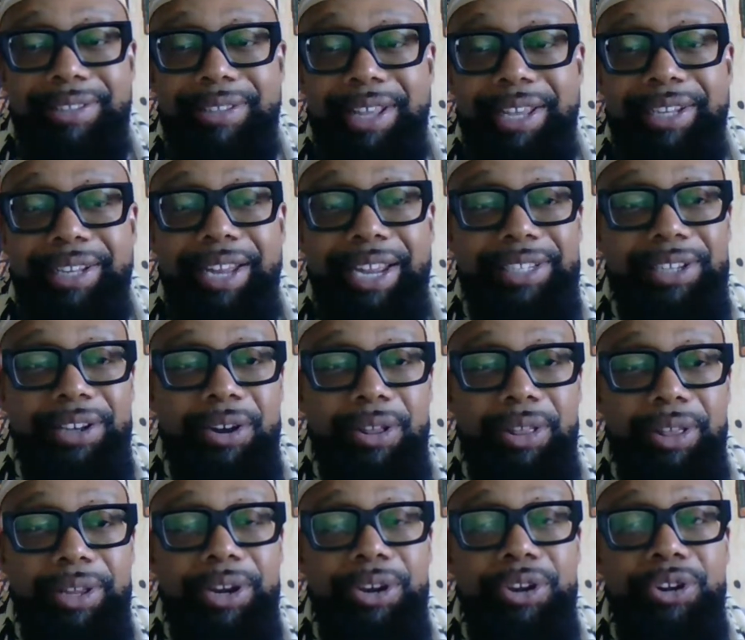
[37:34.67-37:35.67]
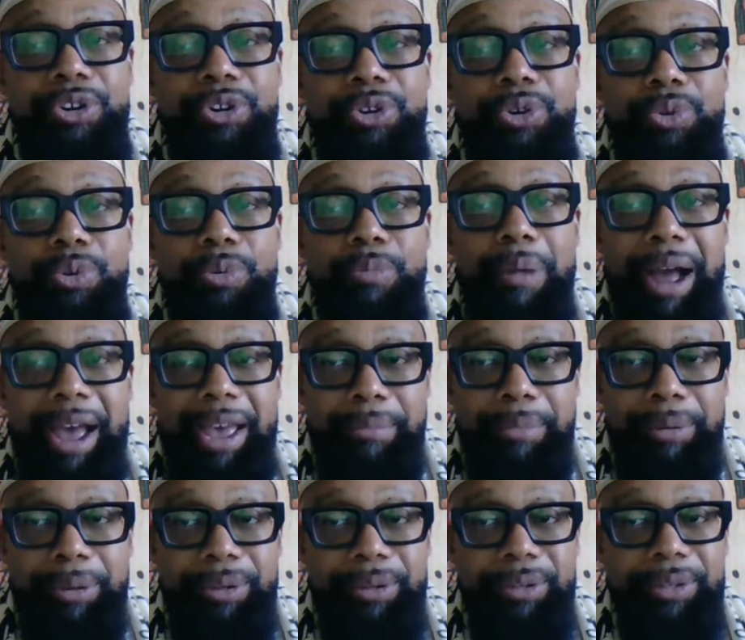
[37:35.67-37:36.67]
like to call it a new
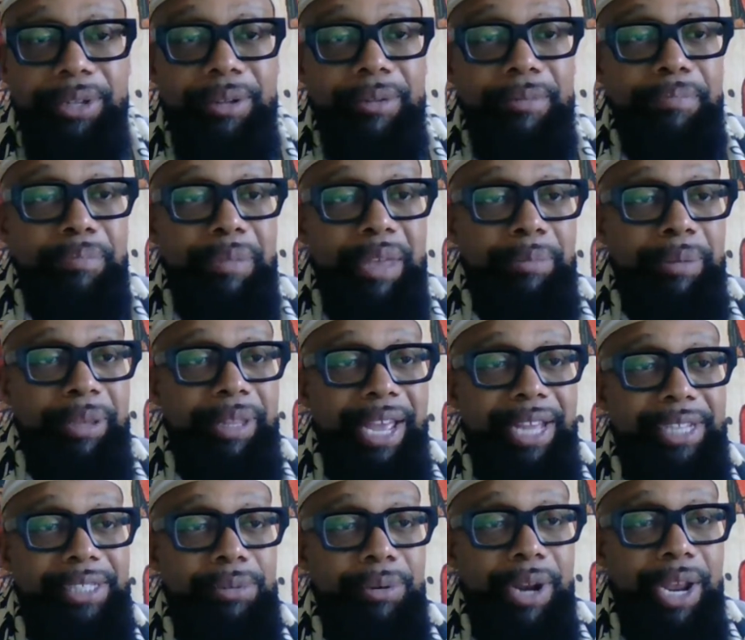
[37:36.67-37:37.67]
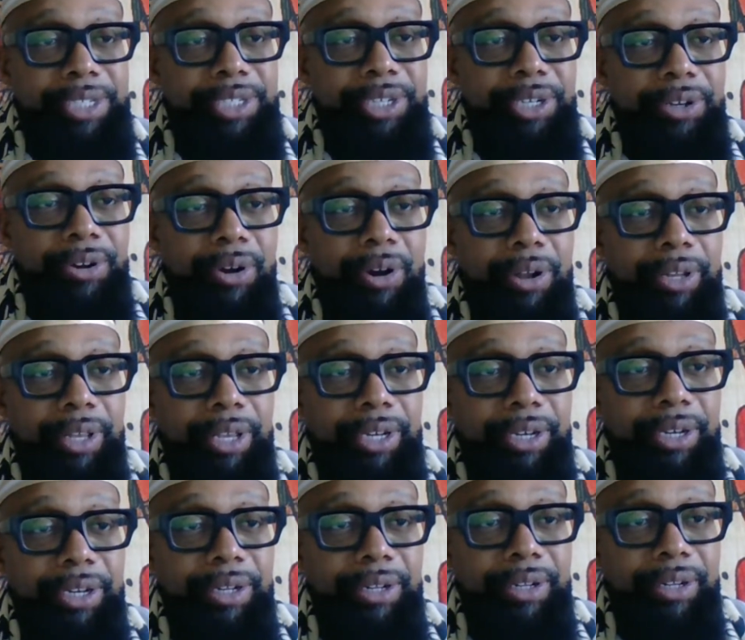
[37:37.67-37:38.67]
Bible. Maybe that's what I should call
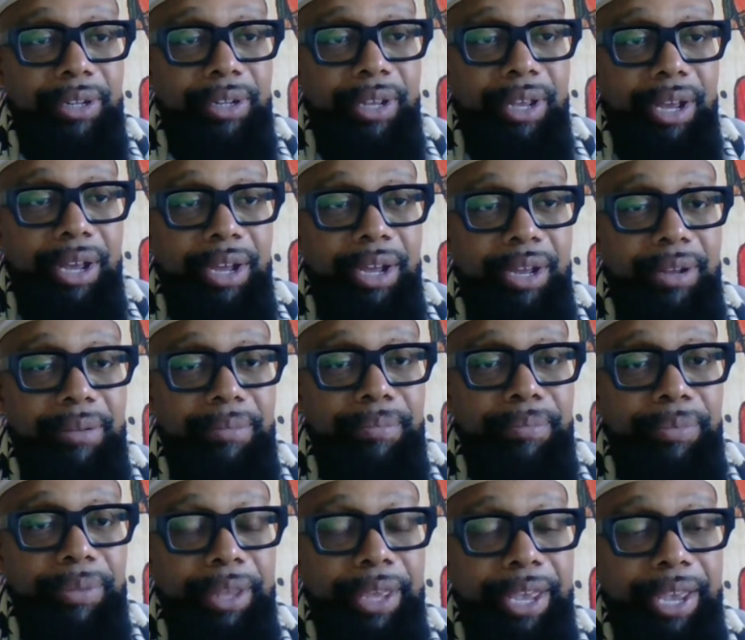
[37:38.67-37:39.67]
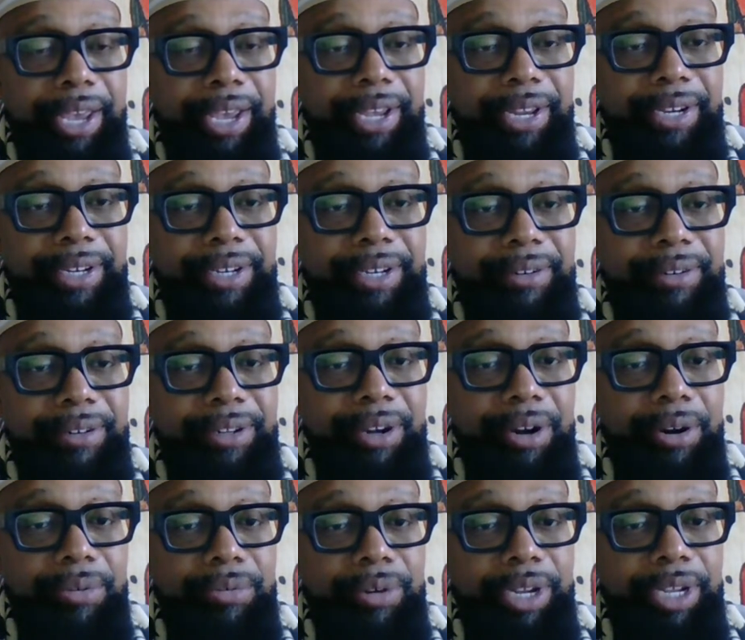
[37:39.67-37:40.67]
it. And
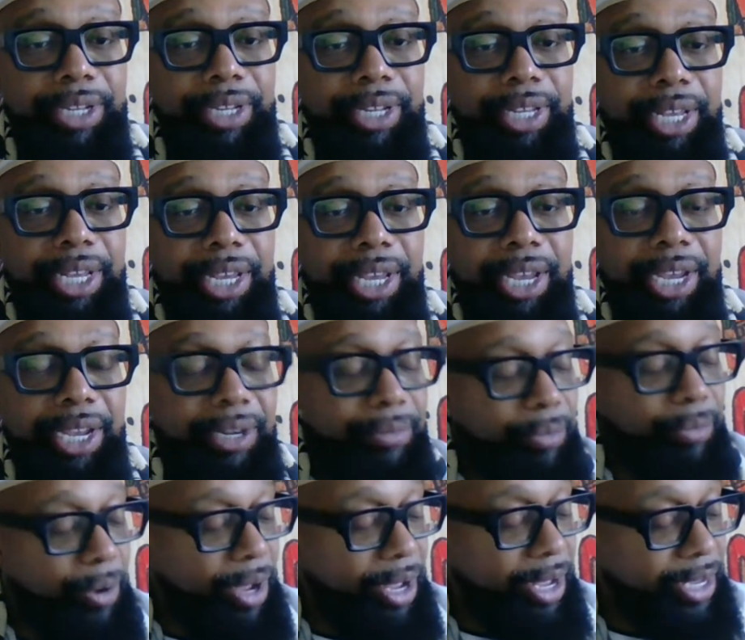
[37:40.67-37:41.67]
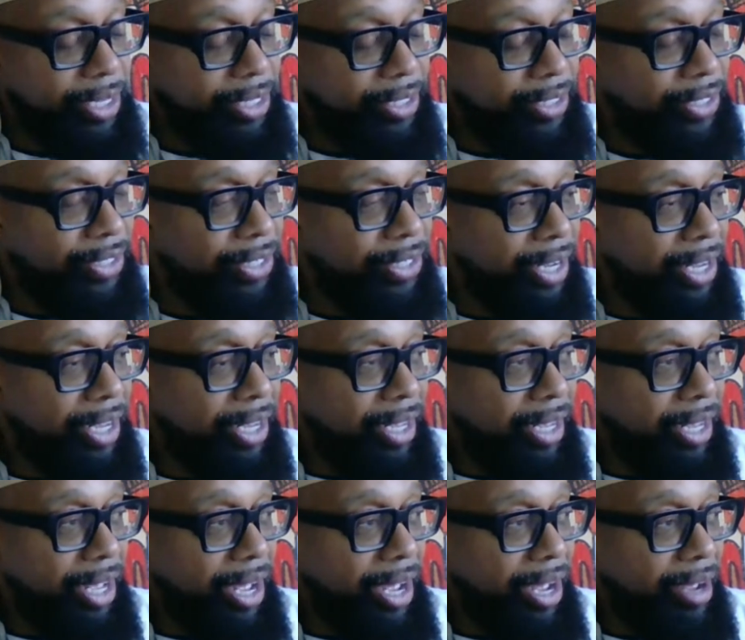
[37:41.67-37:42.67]
really, it was
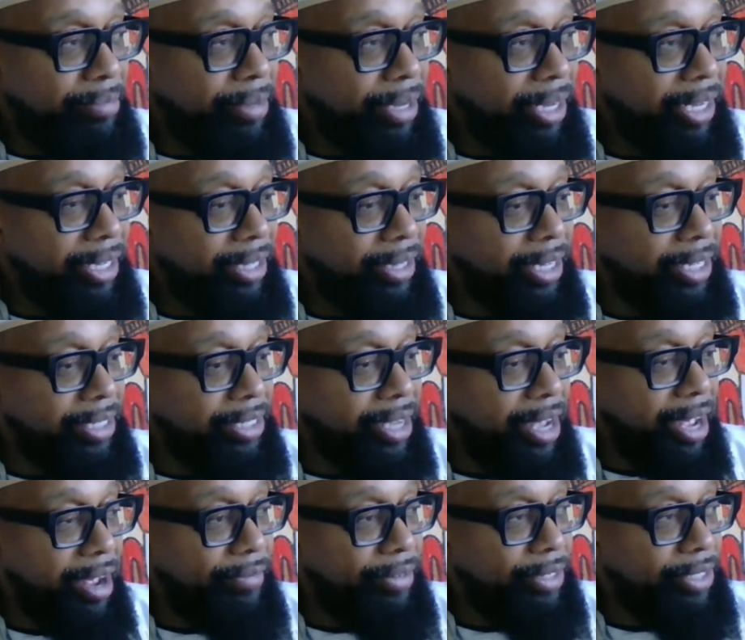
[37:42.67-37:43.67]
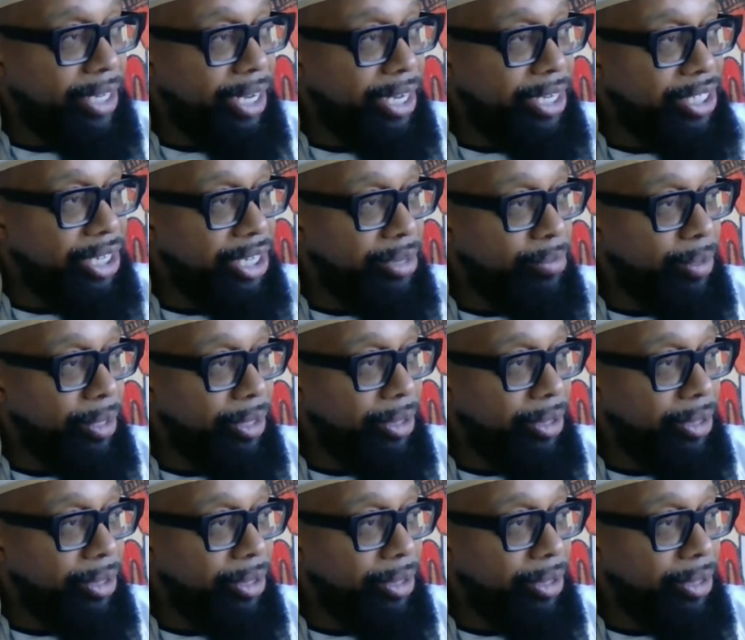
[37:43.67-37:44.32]
in this conversation with